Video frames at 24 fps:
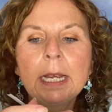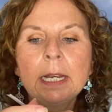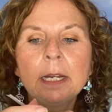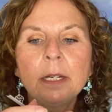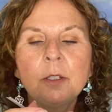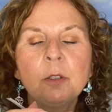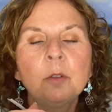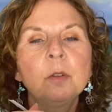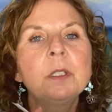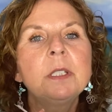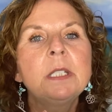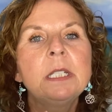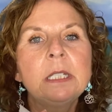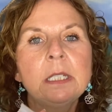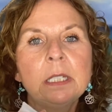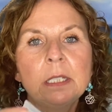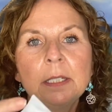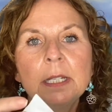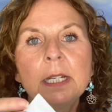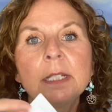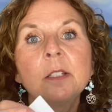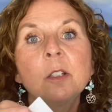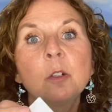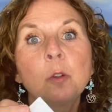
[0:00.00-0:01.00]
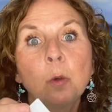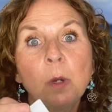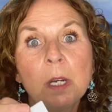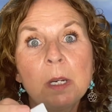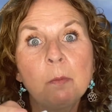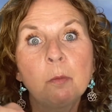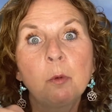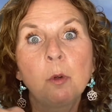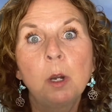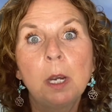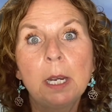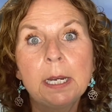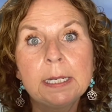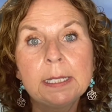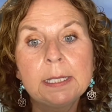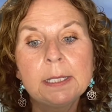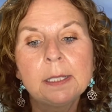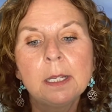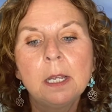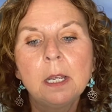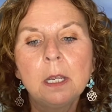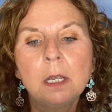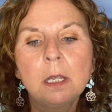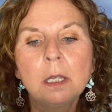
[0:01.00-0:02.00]
you'll see that that's a great price.
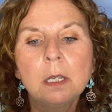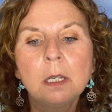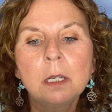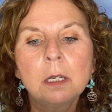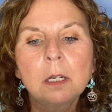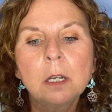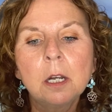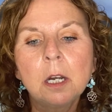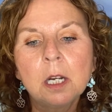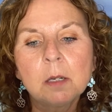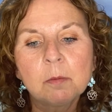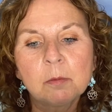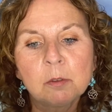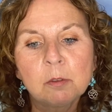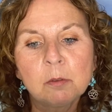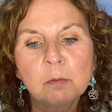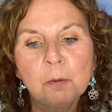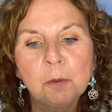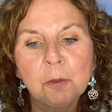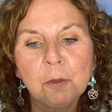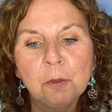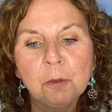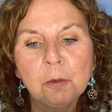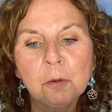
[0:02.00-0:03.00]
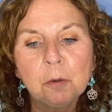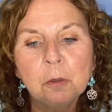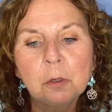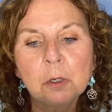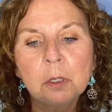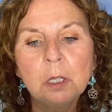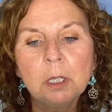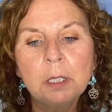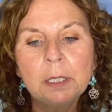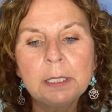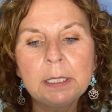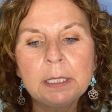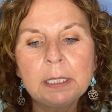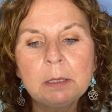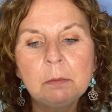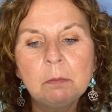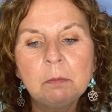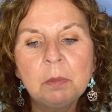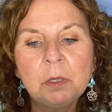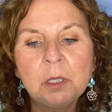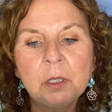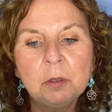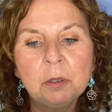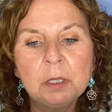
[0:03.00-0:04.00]
Comparable clean
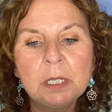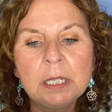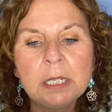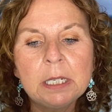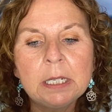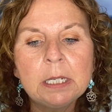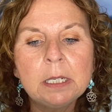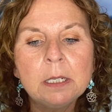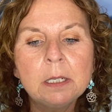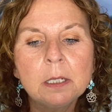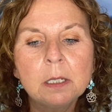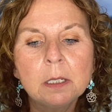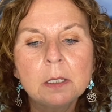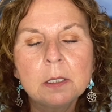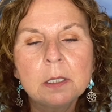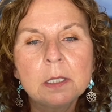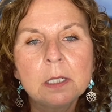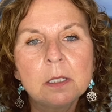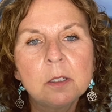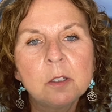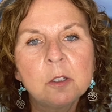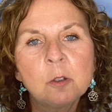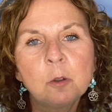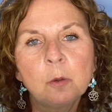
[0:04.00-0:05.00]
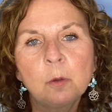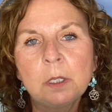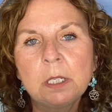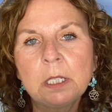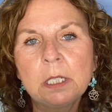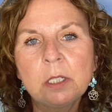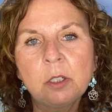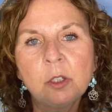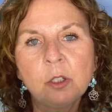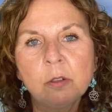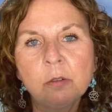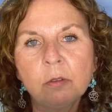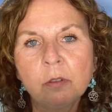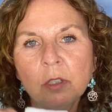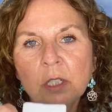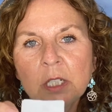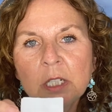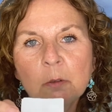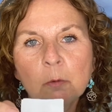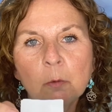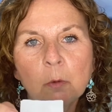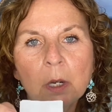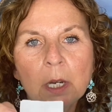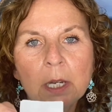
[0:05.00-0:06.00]
beauty sunscreens
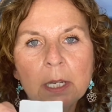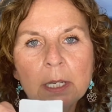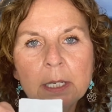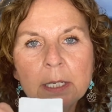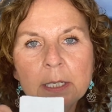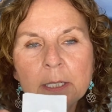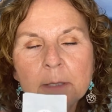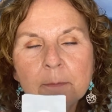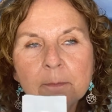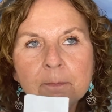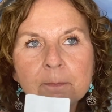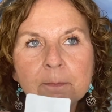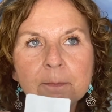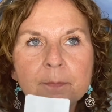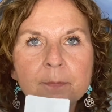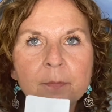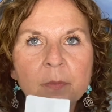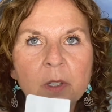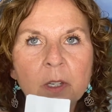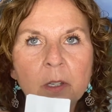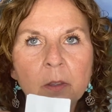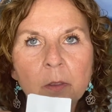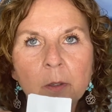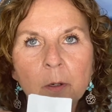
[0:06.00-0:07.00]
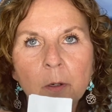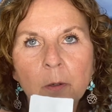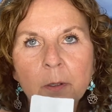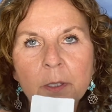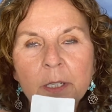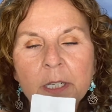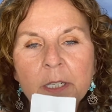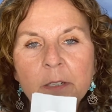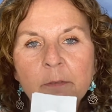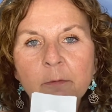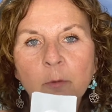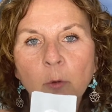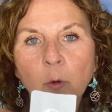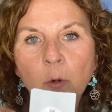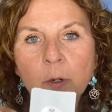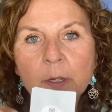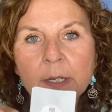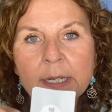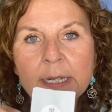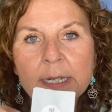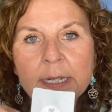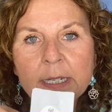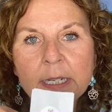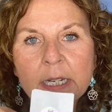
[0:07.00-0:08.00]
usually run $30,
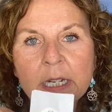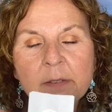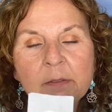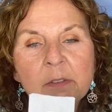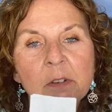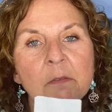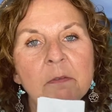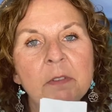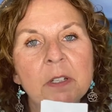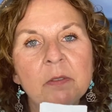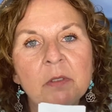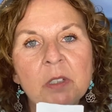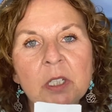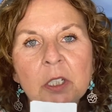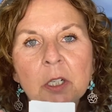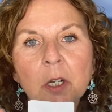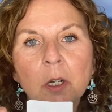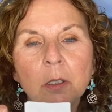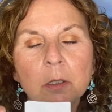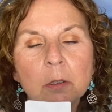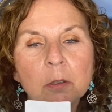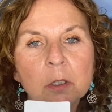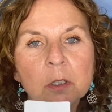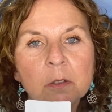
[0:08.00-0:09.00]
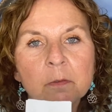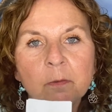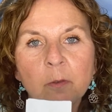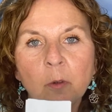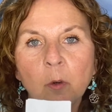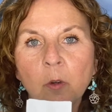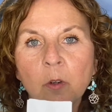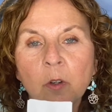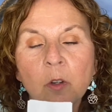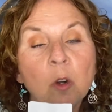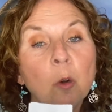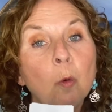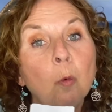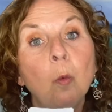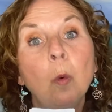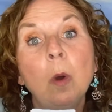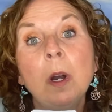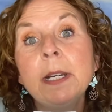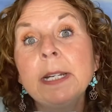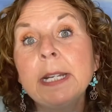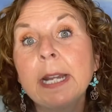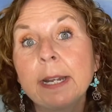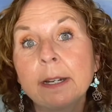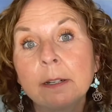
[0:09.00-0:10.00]
$40, even $50 for
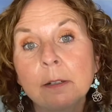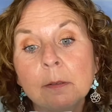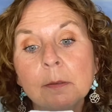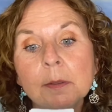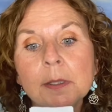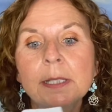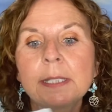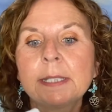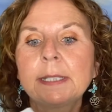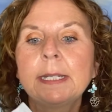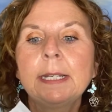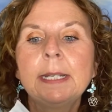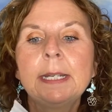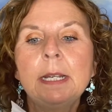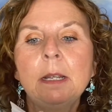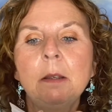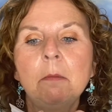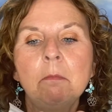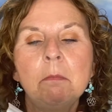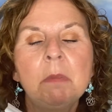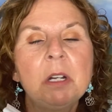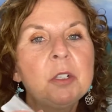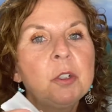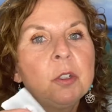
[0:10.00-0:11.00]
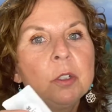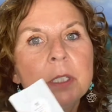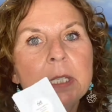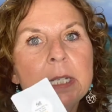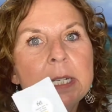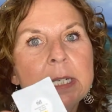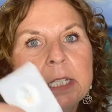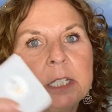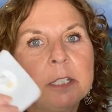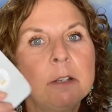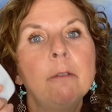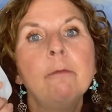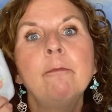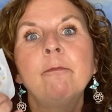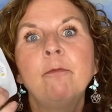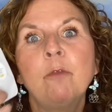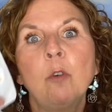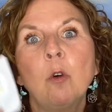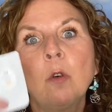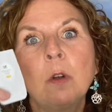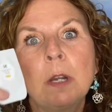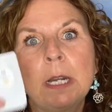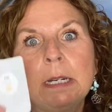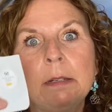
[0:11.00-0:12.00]
1 ounce, much less
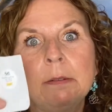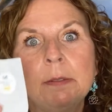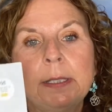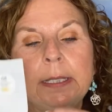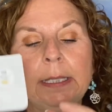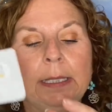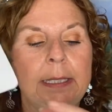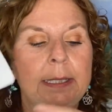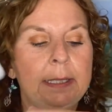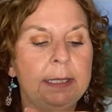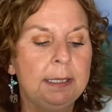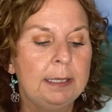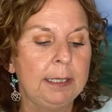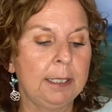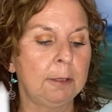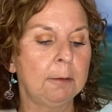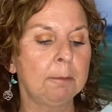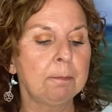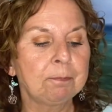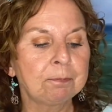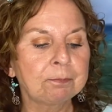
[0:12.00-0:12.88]
4 ounces. So